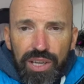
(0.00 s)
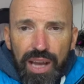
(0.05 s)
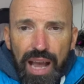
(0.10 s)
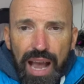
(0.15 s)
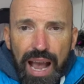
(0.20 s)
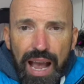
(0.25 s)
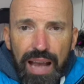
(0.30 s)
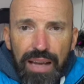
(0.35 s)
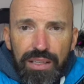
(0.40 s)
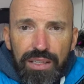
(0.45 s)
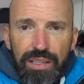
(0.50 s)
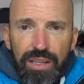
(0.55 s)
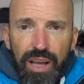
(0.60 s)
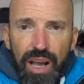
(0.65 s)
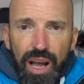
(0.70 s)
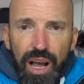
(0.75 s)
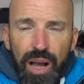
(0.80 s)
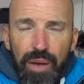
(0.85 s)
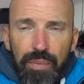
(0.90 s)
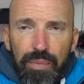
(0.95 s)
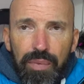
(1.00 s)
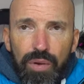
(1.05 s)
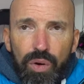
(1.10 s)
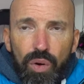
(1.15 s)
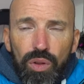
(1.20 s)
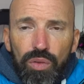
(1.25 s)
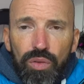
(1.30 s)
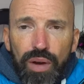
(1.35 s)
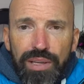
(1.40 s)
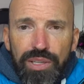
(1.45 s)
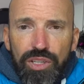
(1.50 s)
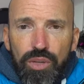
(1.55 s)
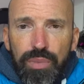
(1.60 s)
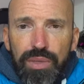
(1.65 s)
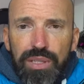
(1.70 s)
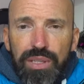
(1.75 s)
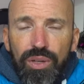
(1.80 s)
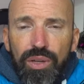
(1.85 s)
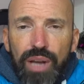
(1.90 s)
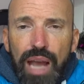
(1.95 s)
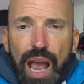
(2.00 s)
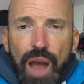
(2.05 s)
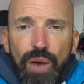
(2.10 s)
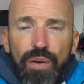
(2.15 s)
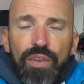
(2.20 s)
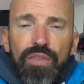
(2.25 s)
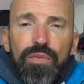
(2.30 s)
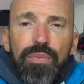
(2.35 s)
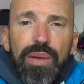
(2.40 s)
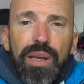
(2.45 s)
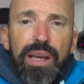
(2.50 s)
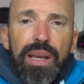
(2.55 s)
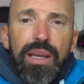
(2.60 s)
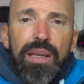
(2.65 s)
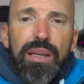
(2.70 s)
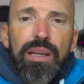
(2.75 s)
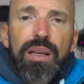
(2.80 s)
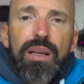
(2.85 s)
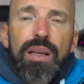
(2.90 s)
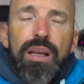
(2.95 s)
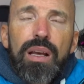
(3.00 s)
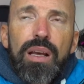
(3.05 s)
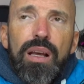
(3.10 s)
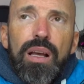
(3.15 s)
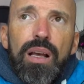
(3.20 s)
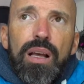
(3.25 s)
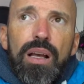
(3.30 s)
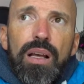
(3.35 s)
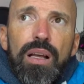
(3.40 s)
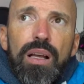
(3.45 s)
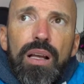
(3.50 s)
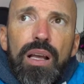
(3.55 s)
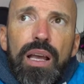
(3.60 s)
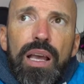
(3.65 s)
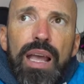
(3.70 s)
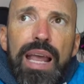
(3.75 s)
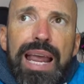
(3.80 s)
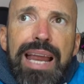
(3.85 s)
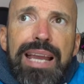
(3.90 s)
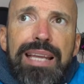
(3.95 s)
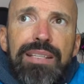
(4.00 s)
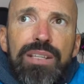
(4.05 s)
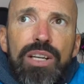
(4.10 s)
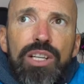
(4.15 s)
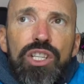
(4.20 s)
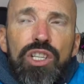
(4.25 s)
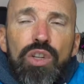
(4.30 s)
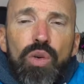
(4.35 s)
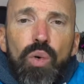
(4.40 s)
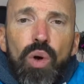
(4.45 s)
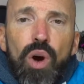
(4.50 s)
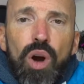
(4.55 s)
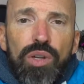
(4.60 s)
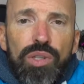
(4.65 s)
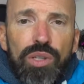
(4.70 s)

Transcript: And all the races up until now have been inter-squad